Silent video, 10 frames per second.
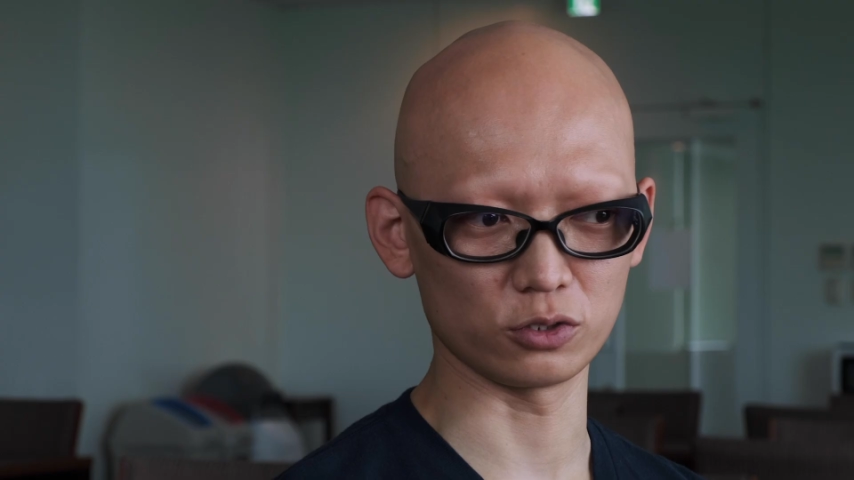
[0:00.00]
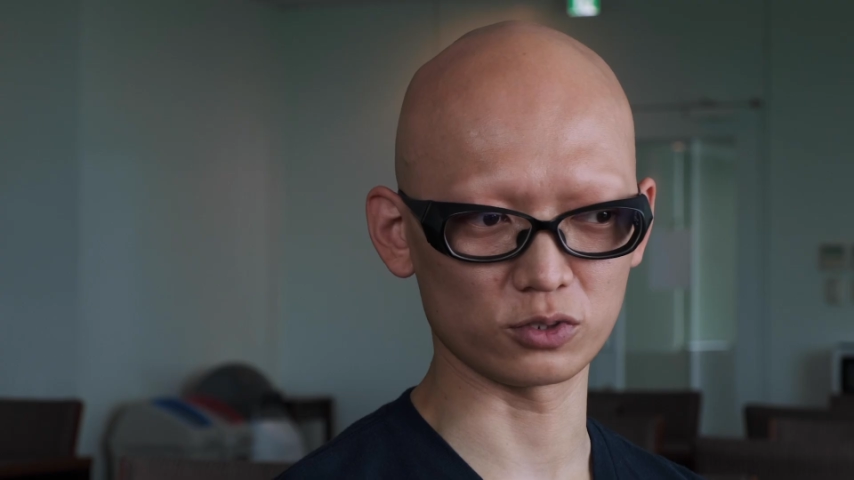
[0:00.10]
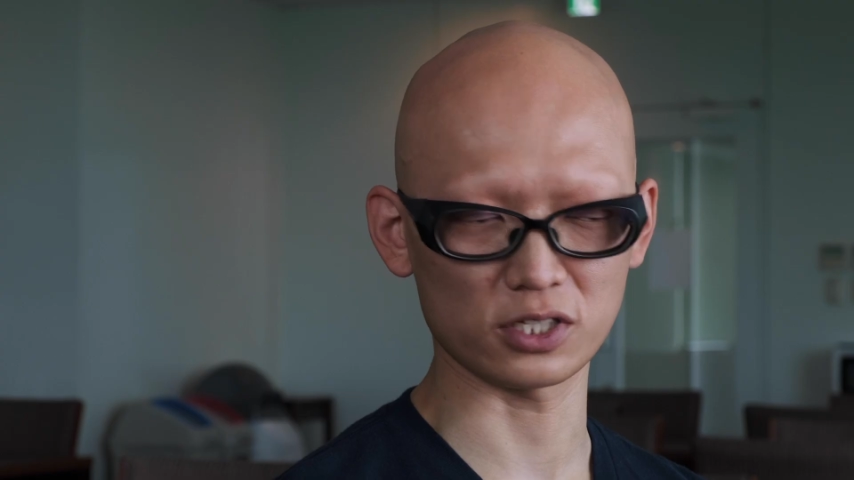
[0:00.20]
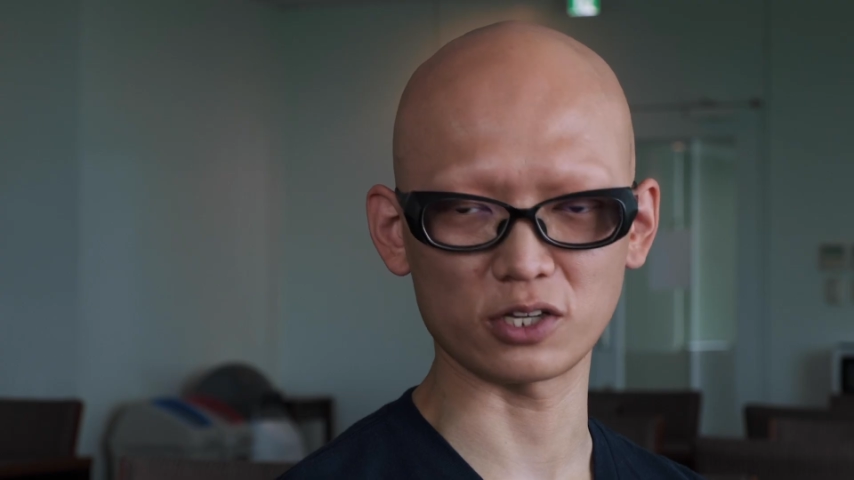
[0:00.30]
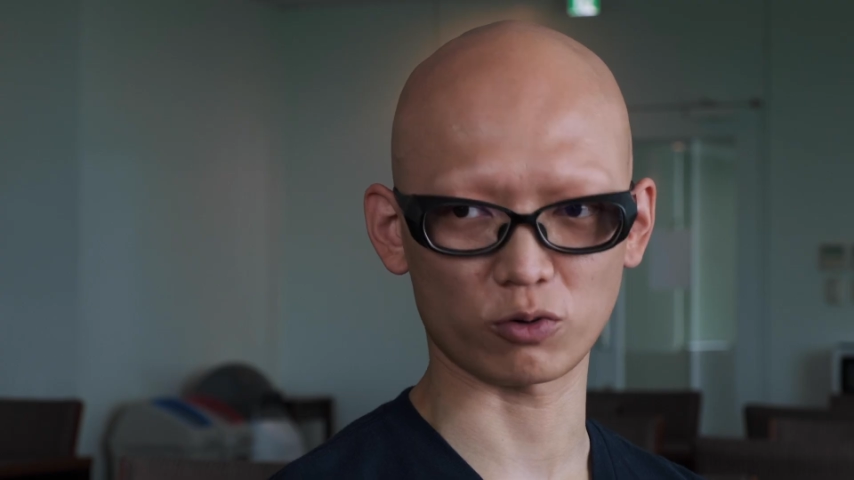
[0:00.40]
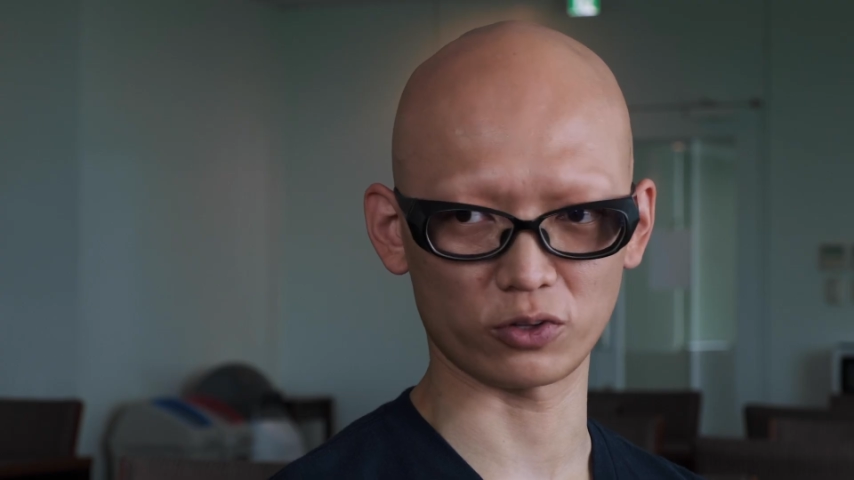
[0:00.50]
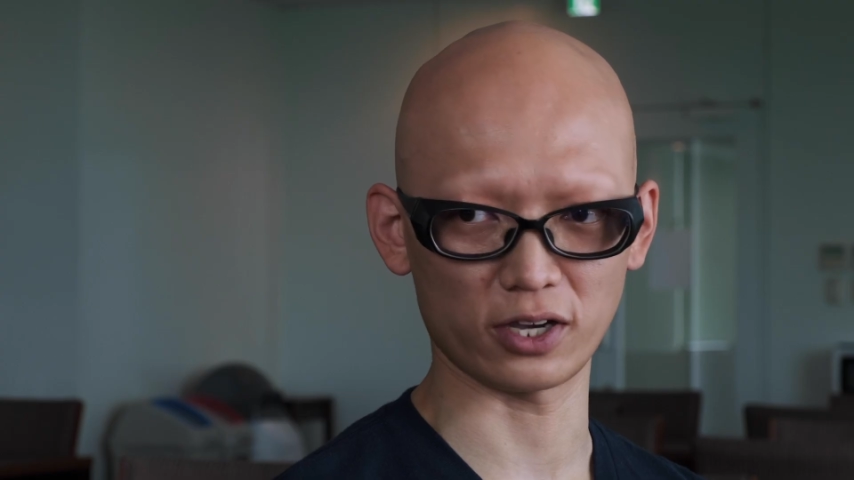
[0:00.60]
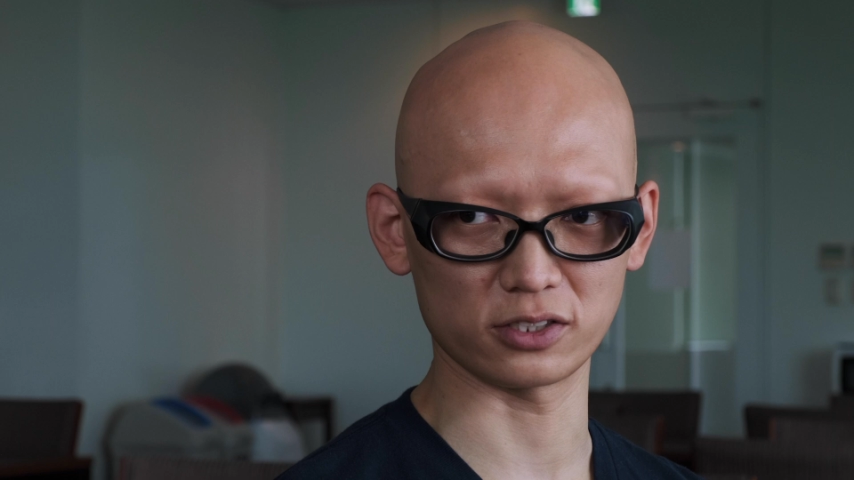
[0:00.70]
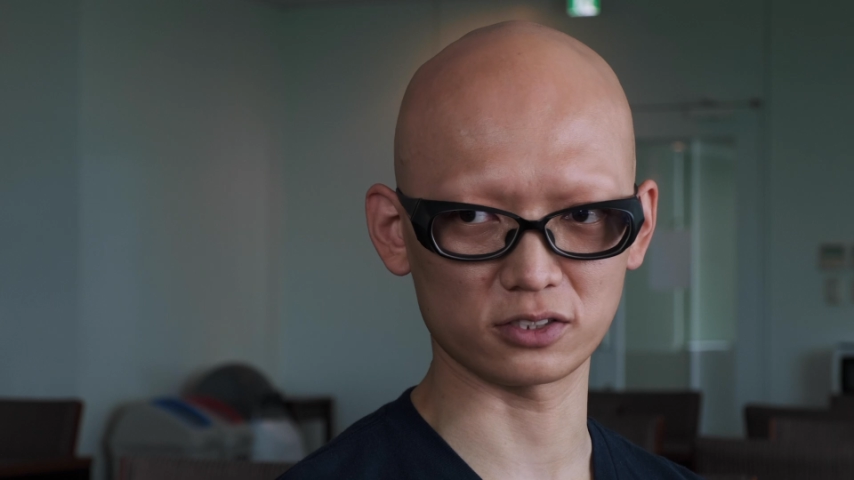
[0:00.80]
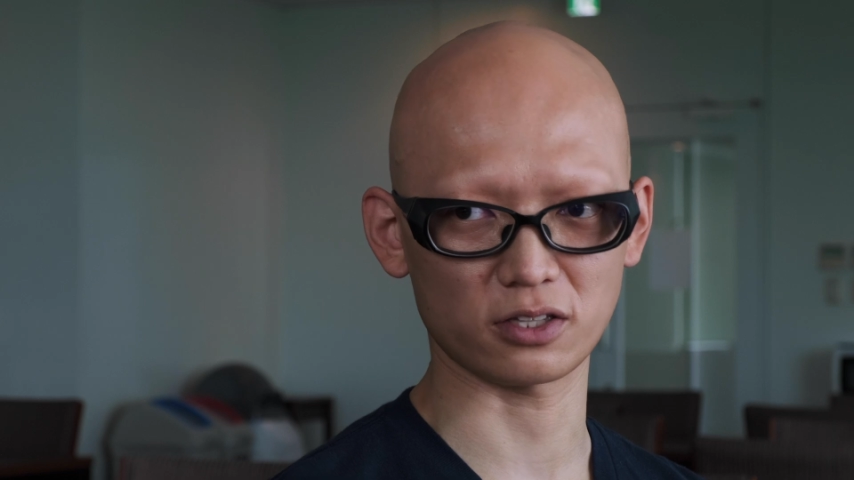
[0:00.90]
you
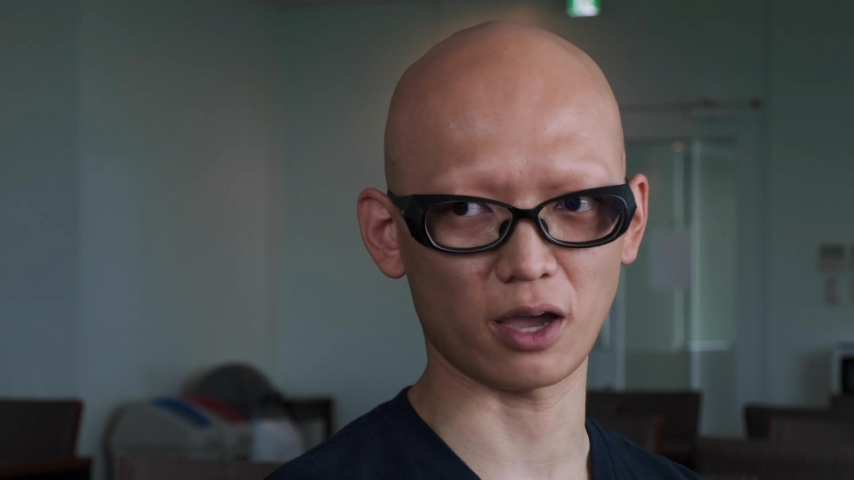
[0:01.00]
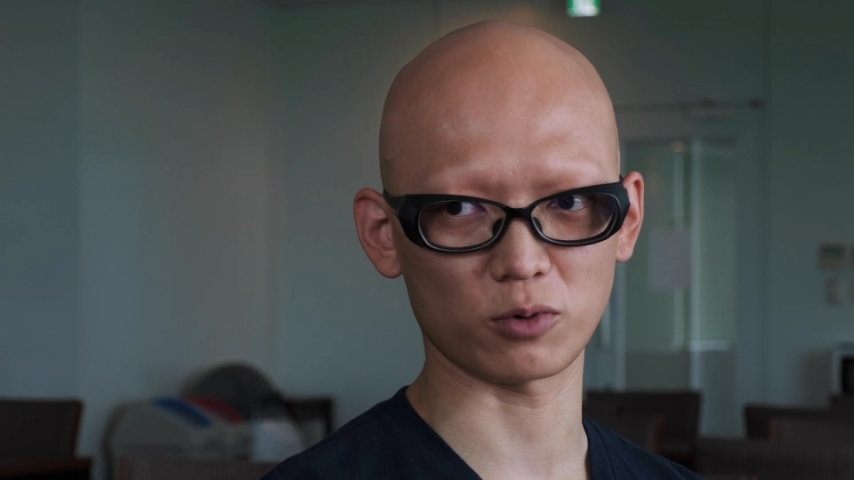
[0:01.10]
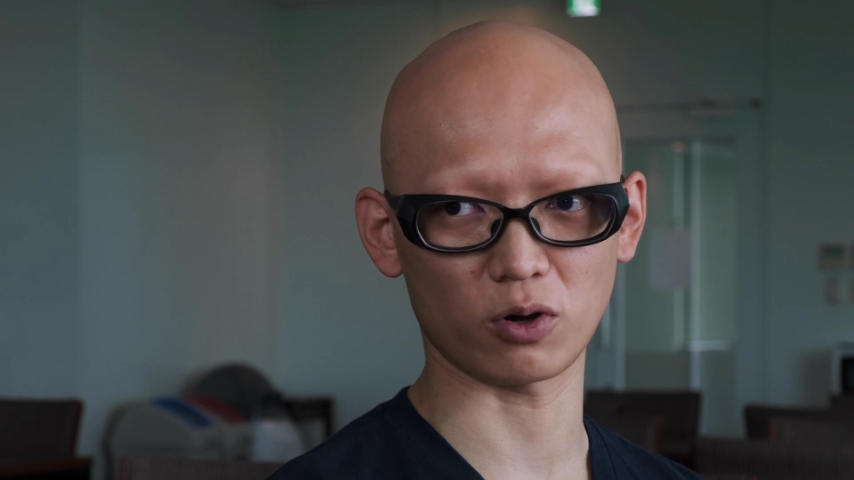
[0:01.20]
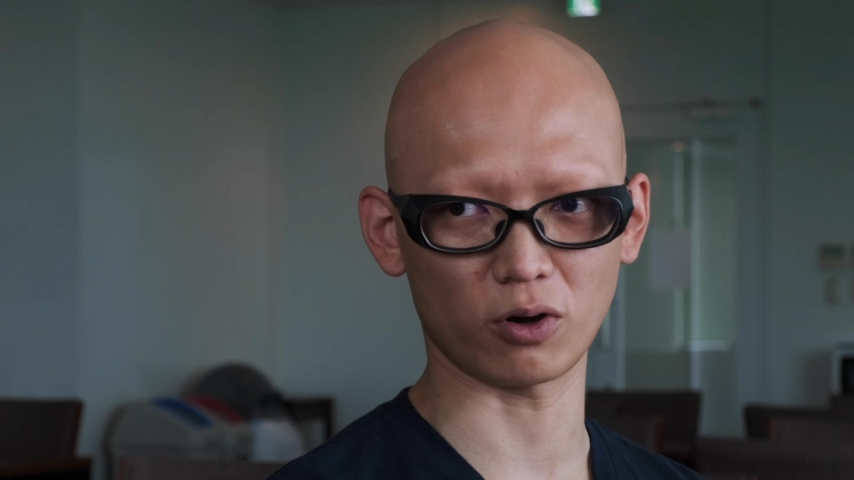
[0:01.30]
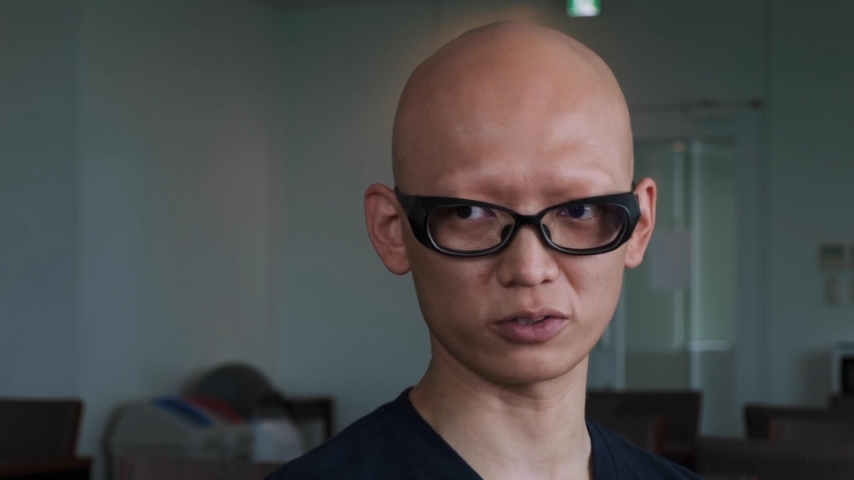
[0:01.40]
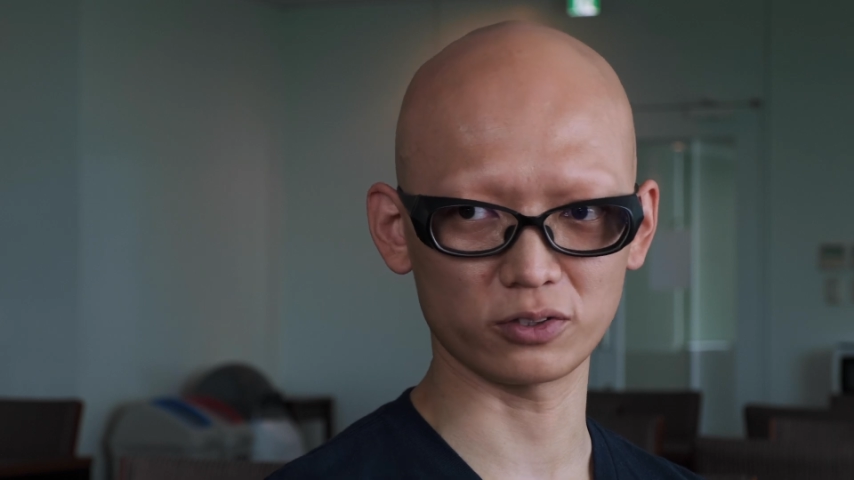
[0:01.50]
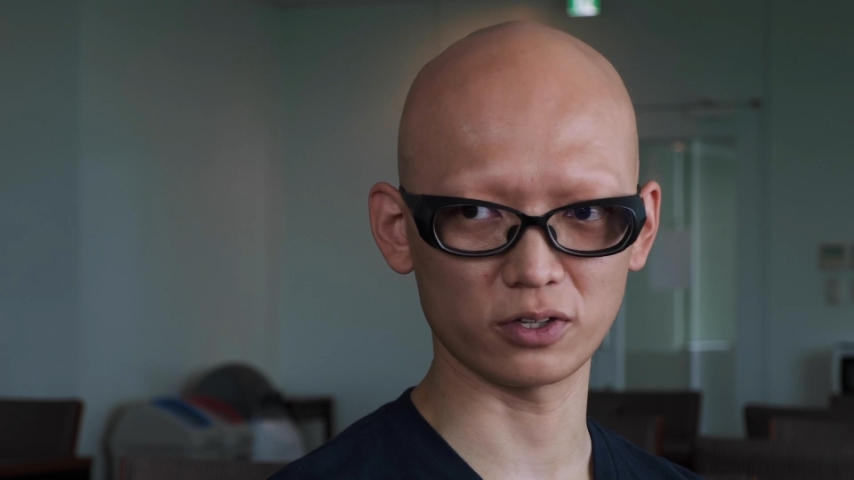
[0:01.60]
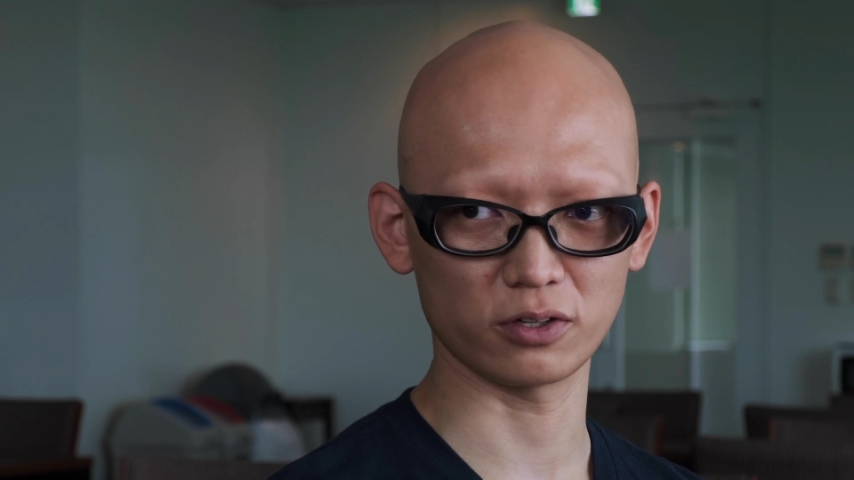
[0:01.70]
synchronize timecode